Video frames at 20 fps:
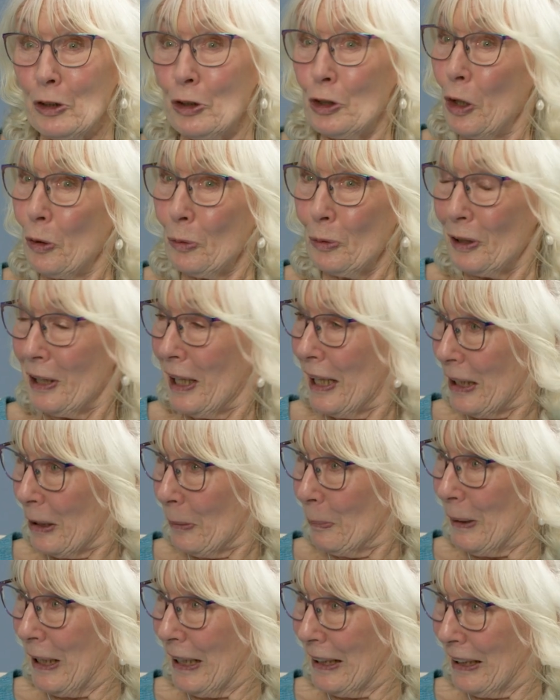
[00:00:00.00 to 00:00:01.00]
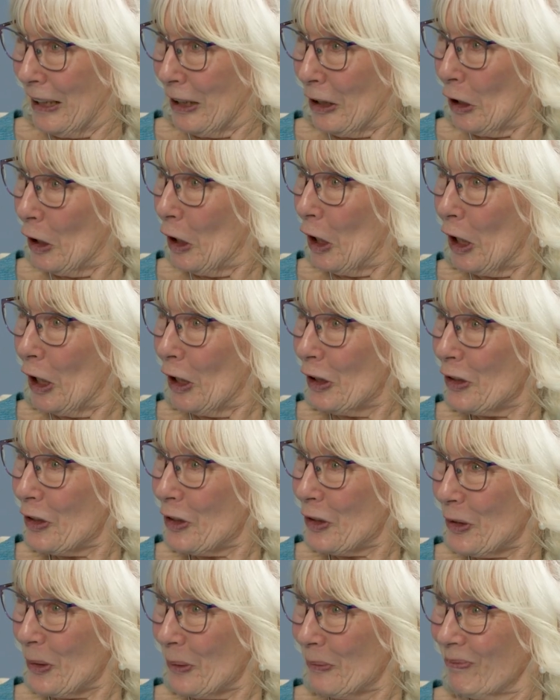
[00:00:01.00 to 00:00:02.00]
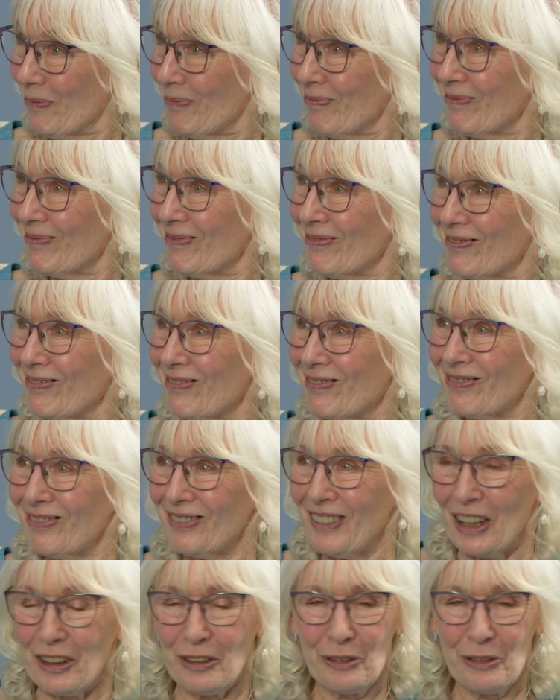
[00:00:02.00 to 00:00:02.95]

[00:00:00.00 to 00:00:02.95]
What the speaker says: like being in class, mm-hmm.